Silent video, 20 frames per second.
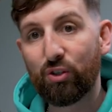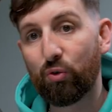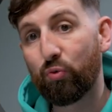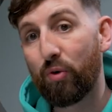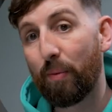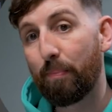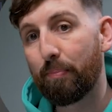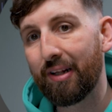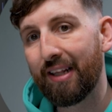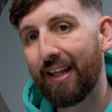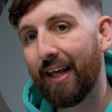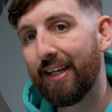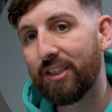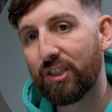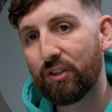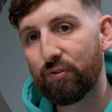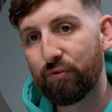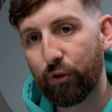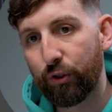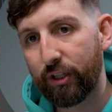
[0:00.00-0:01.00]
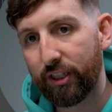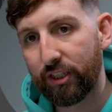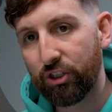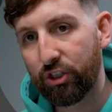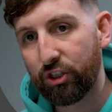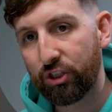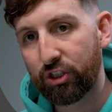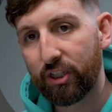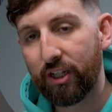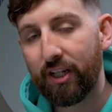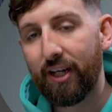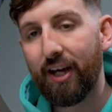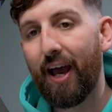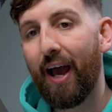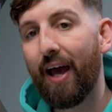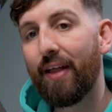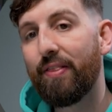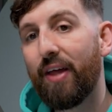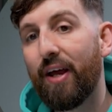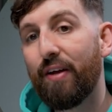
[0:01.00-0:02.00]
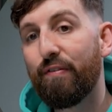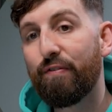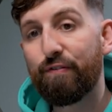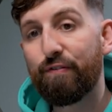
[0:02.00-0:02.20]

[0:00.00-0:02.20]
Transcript: replace footage and then